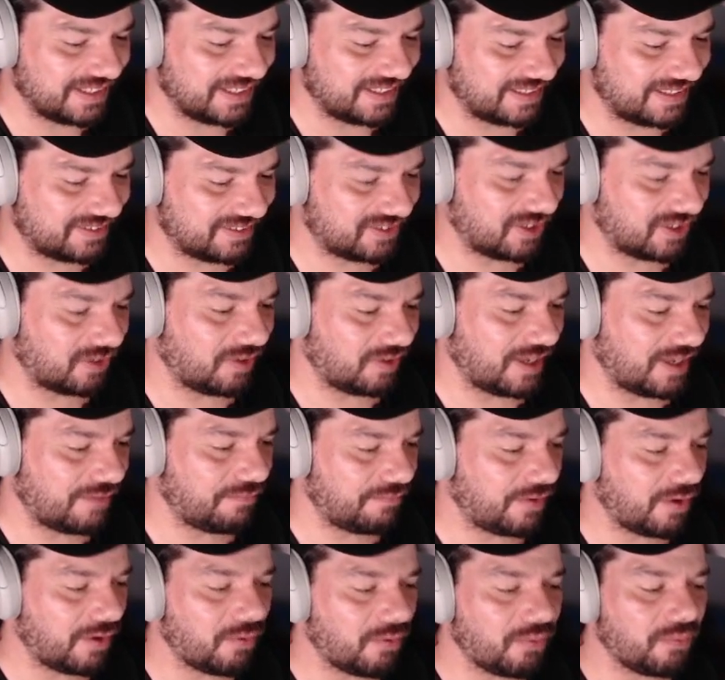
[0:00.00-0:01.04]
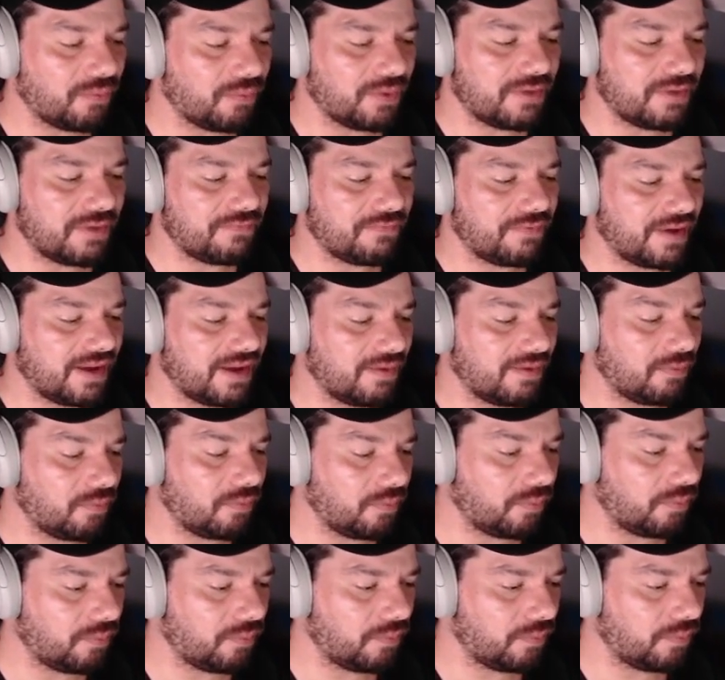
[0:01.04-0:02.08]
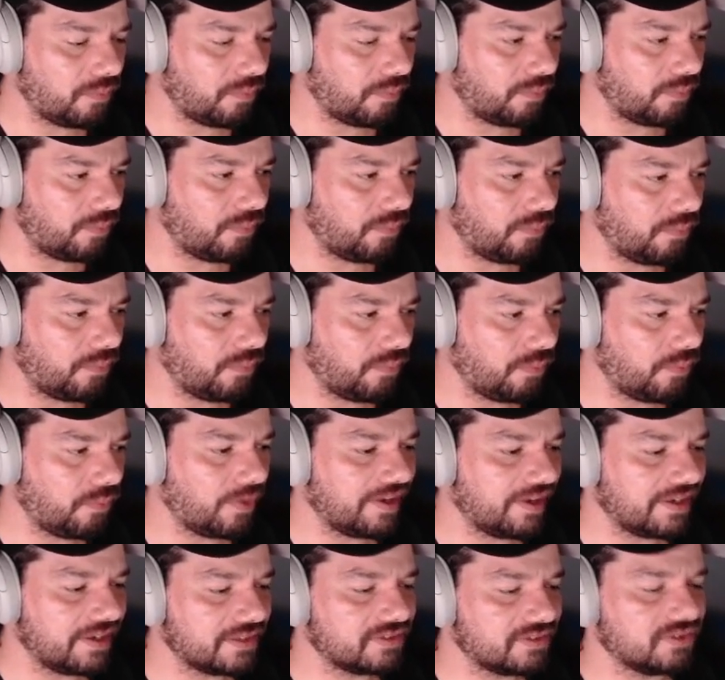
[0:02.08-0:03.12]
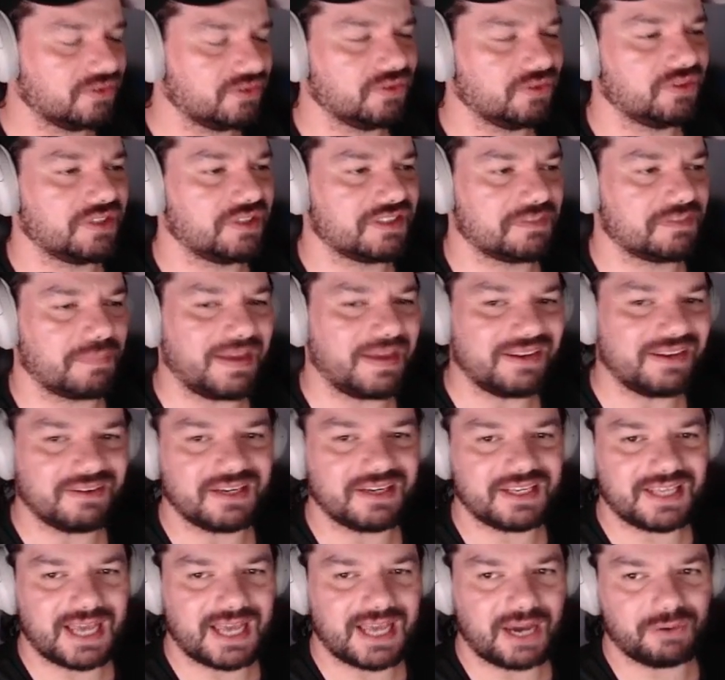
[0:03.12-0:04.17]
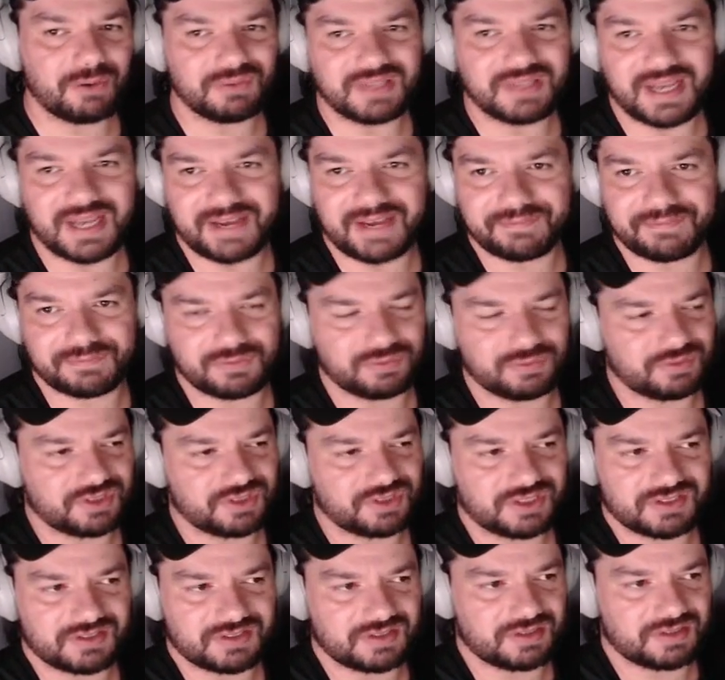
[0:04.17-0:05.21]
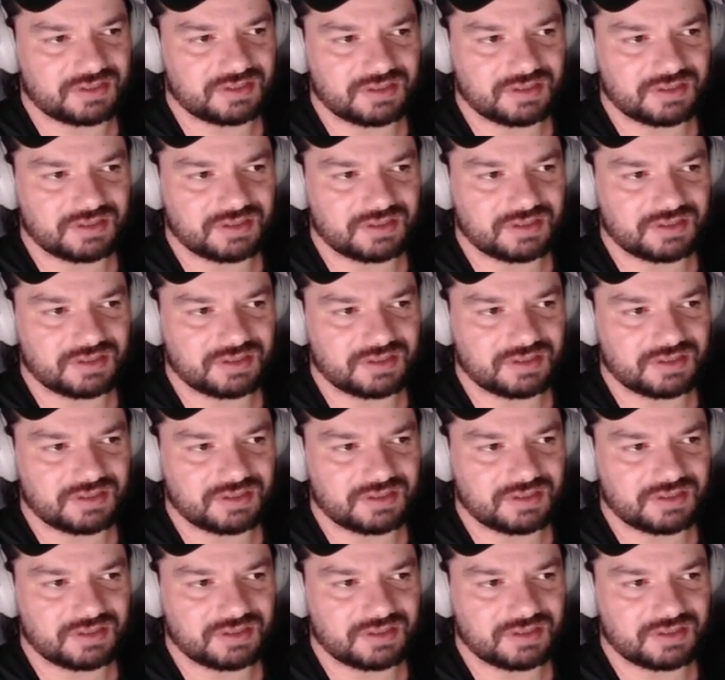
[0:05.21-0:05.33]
And so if I if I wanted to do this manually, I would have to just